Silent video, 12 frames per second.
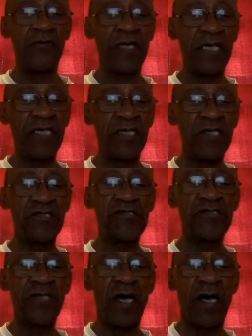thing
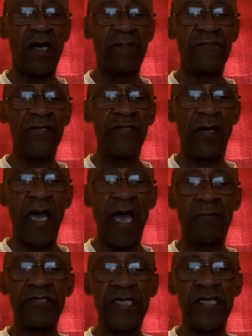is,
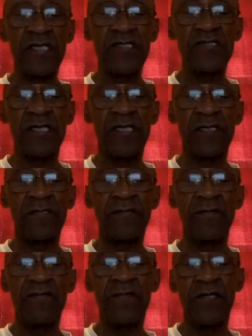our kids
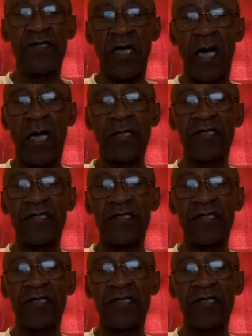they're young,